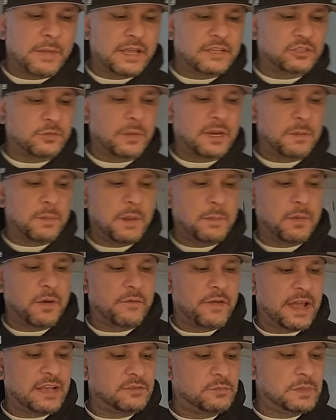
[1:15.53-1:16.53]
man, so many people
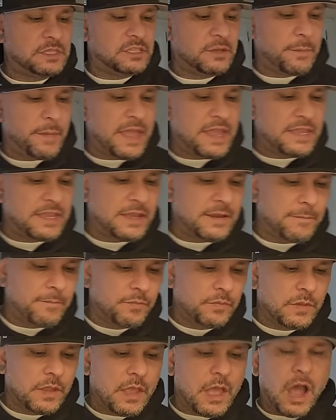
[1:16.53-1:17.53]
have asked me to make it.